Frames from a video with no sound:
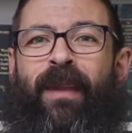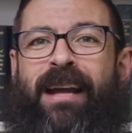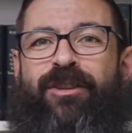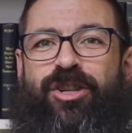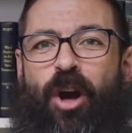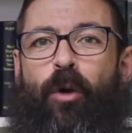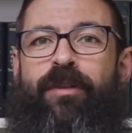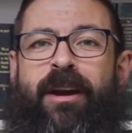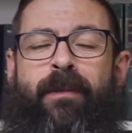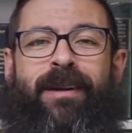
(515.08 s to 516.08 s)
and show
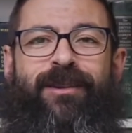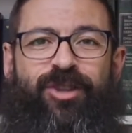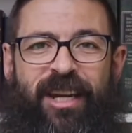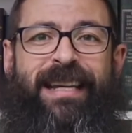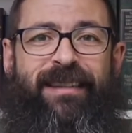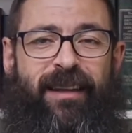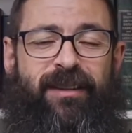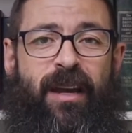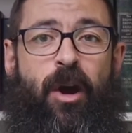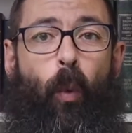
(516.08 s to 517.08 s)
them
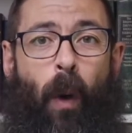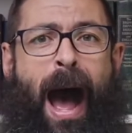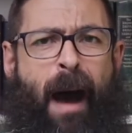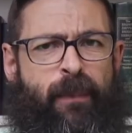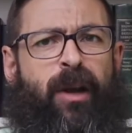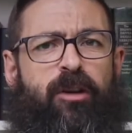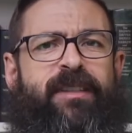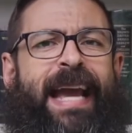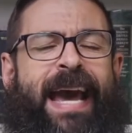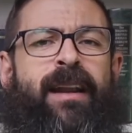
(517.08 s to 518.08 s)
Jesus. Why?
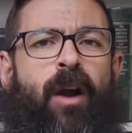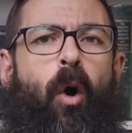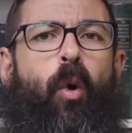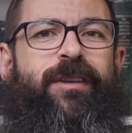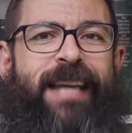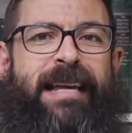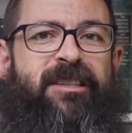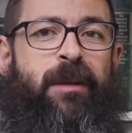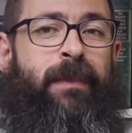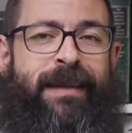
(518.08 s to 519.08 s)
Because they had an Old
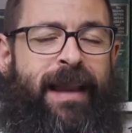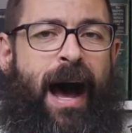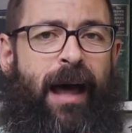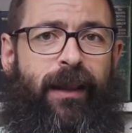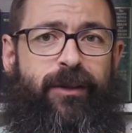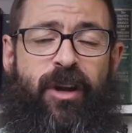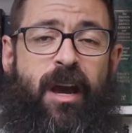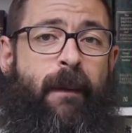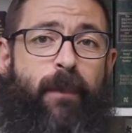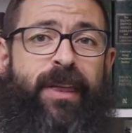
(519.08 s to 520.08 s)
Testament knowledge.
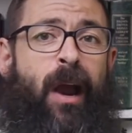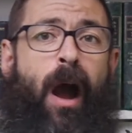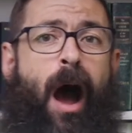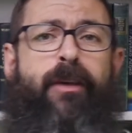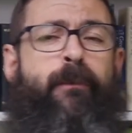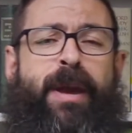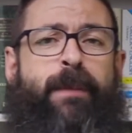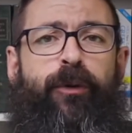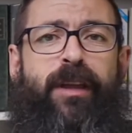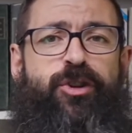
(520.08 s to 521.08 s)
But there are other
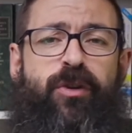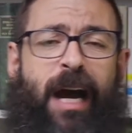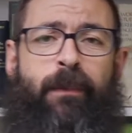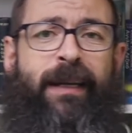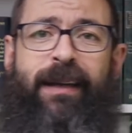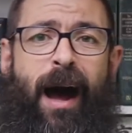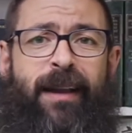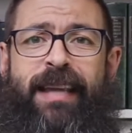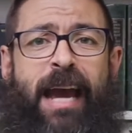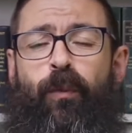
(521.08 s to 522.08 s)
people that you come in
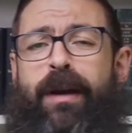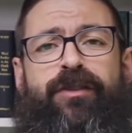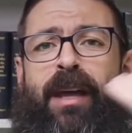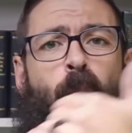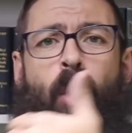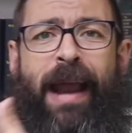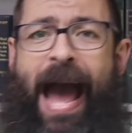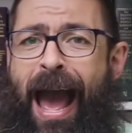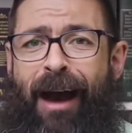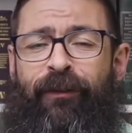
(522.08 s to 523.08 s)
contact with that won't
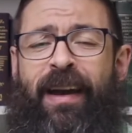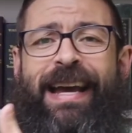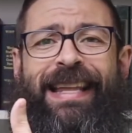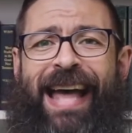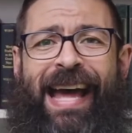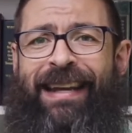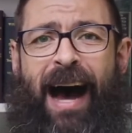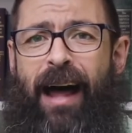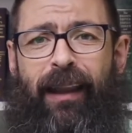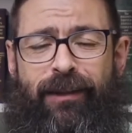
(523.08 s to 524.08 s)
have that
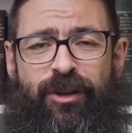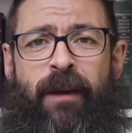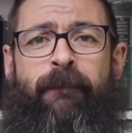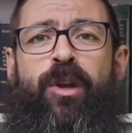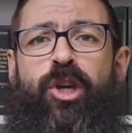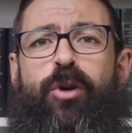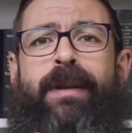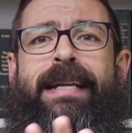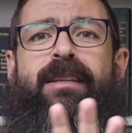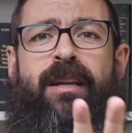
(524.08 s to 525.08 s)
knowledge. You
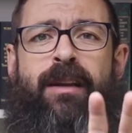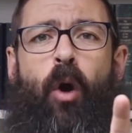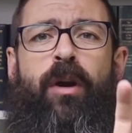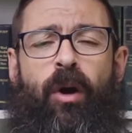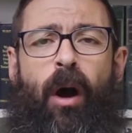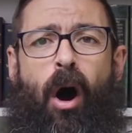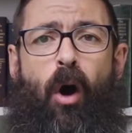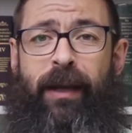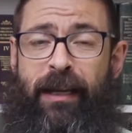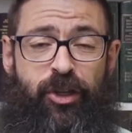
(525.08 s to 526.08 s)
need to know your
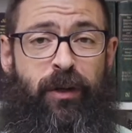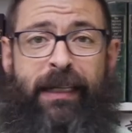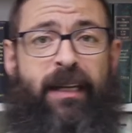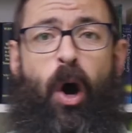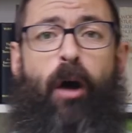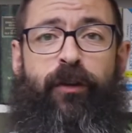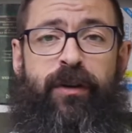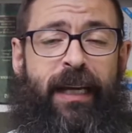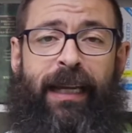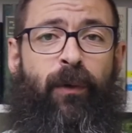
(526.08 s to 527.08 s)
audience. You need to know if
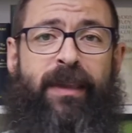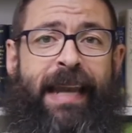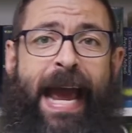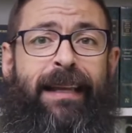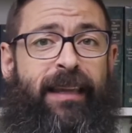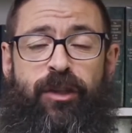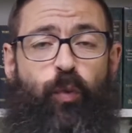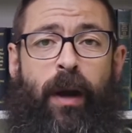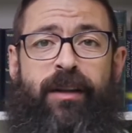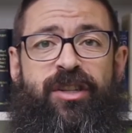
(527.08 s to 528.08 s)
you're dealing with an
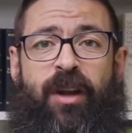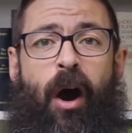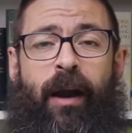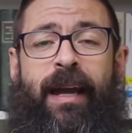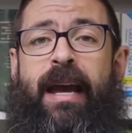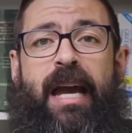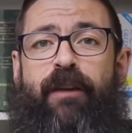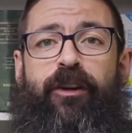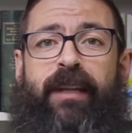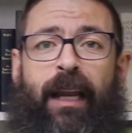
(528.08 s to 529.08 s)
atheist, where to start.
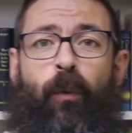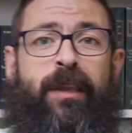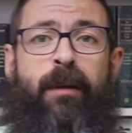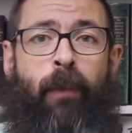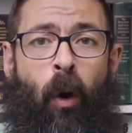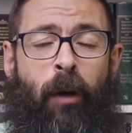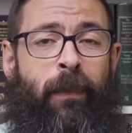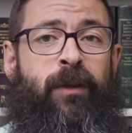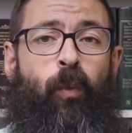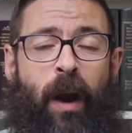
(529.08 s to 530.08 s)
If you're dealing with a
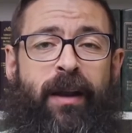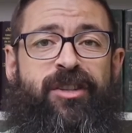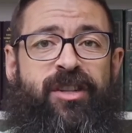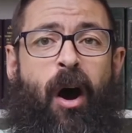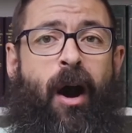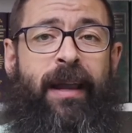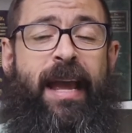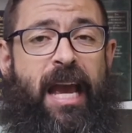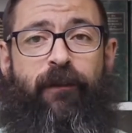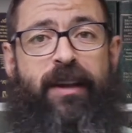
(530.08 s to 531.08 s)
Mormon, where to start.
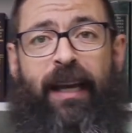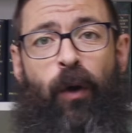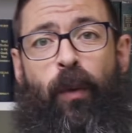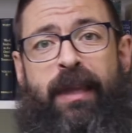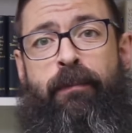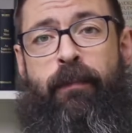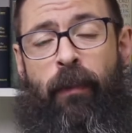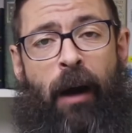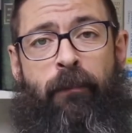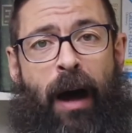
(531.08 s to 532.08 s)
If you're dealing with
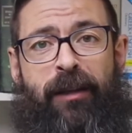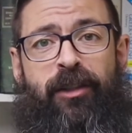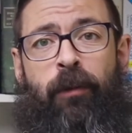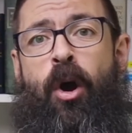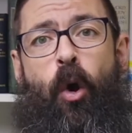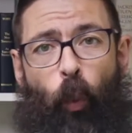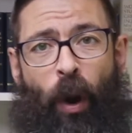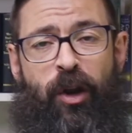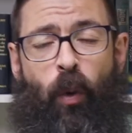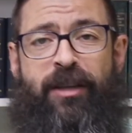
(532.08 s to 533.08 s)
a Muslim,
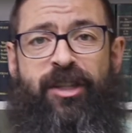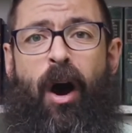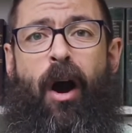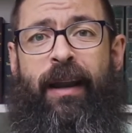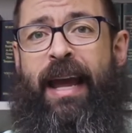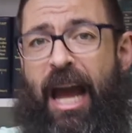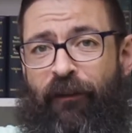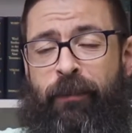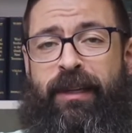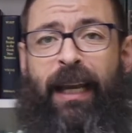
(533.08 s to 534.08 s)
where do I start?
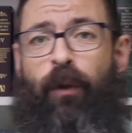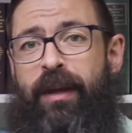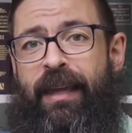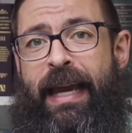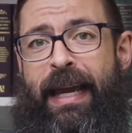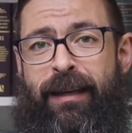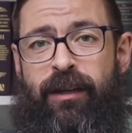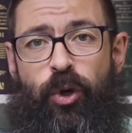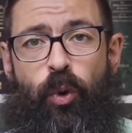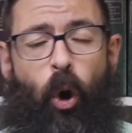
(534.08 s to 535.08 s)
If I'm dealing with a
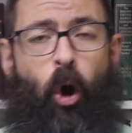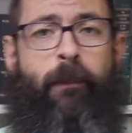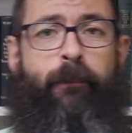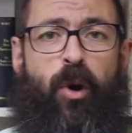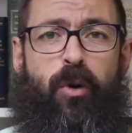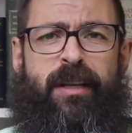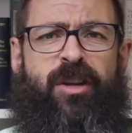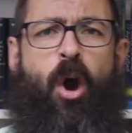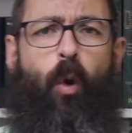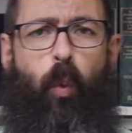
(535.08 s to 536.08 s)
Hindu or a
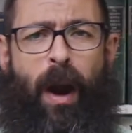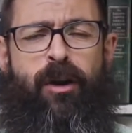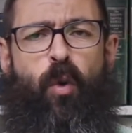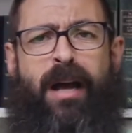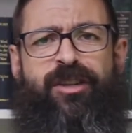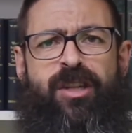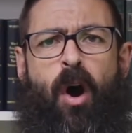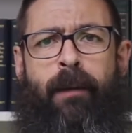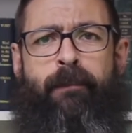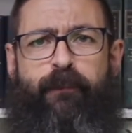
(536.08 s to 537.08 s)
Buddhist, where do I
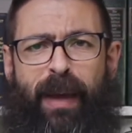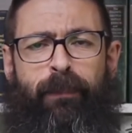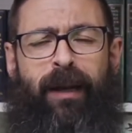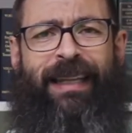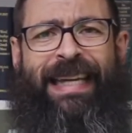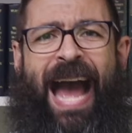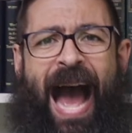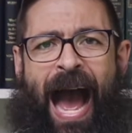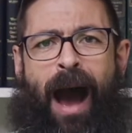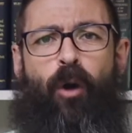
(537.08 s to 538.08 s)
start biblically?
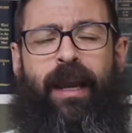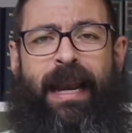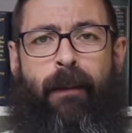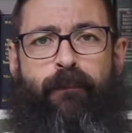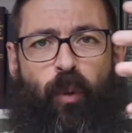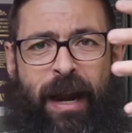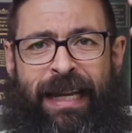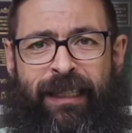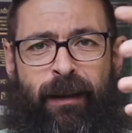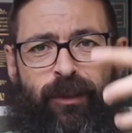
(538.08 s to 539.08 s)
How can I
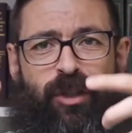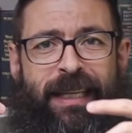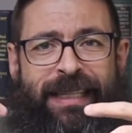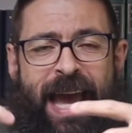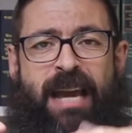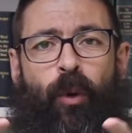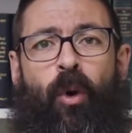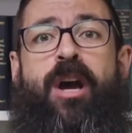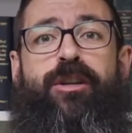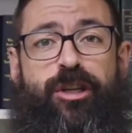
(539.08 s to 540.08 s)
bring them to the
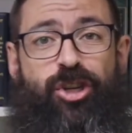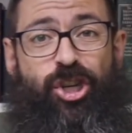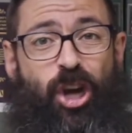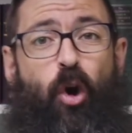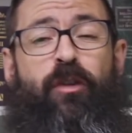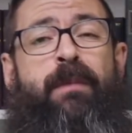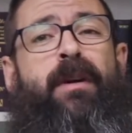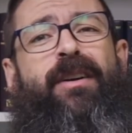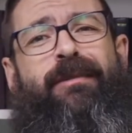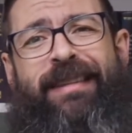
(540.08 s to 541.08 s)
table to show
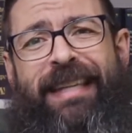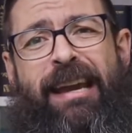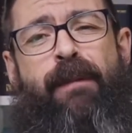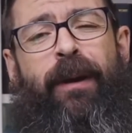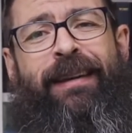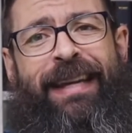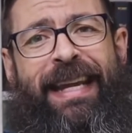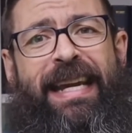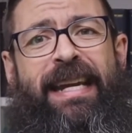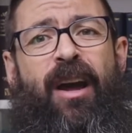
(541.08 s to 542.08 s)
them of their deep
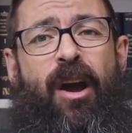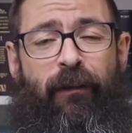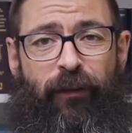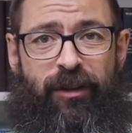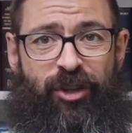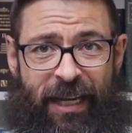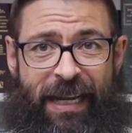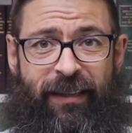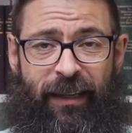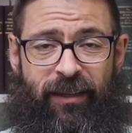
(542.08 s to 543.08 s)
need for
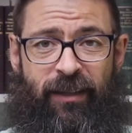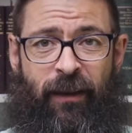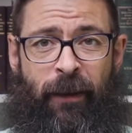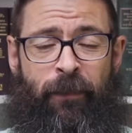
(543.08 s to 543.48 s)
Jesus?